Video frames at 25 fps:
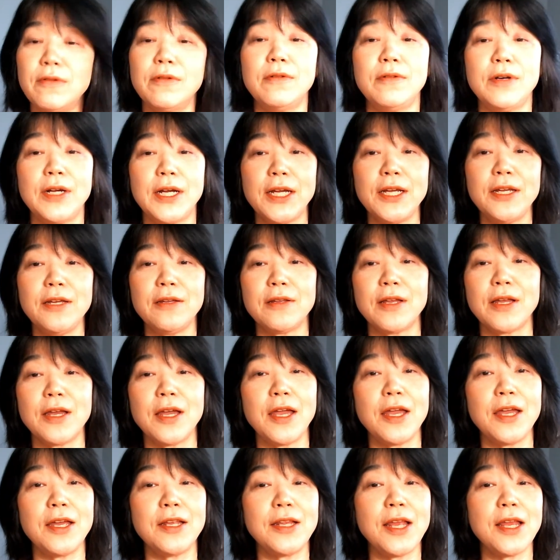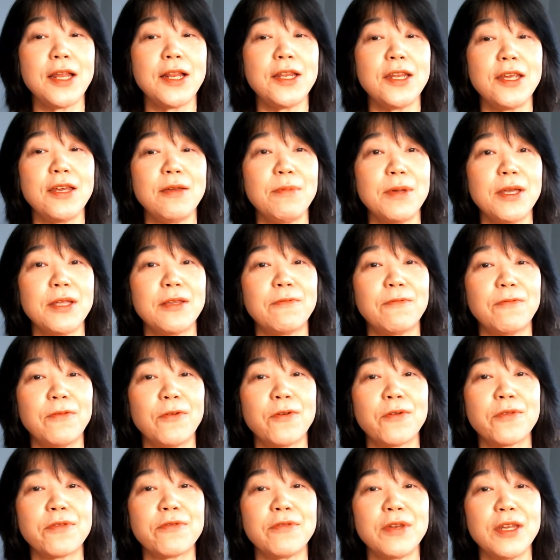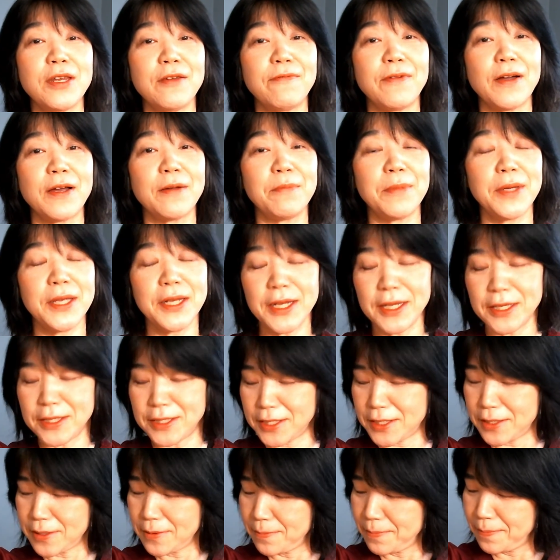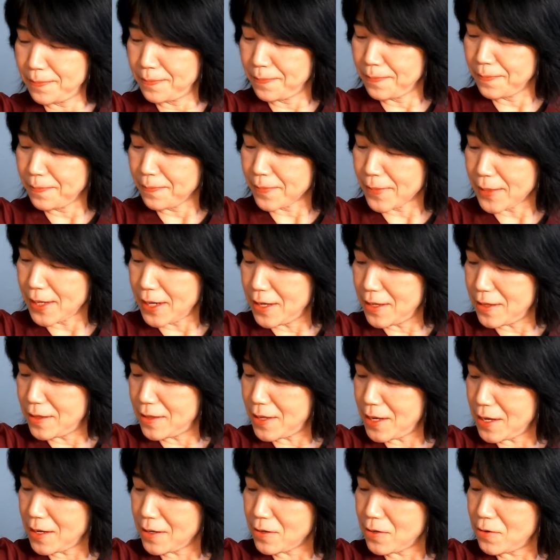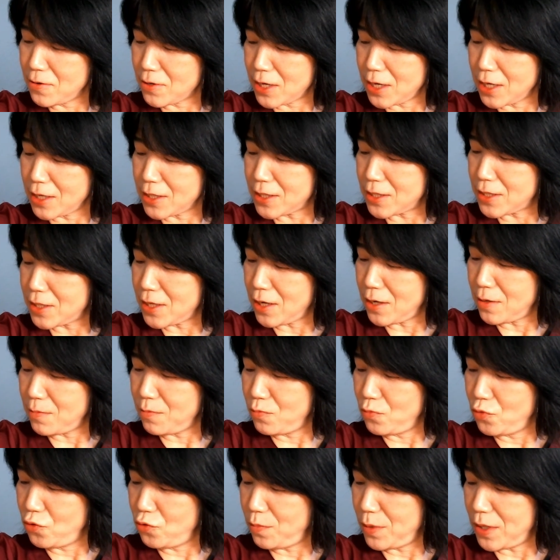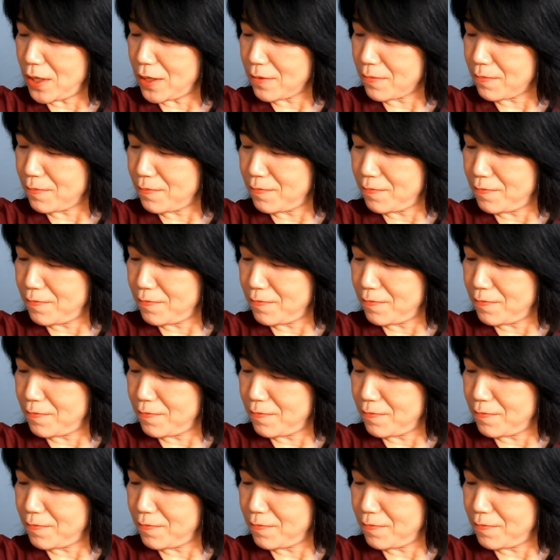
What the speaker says: right, and then leave it for 3-5 minutes, and then you can start moving.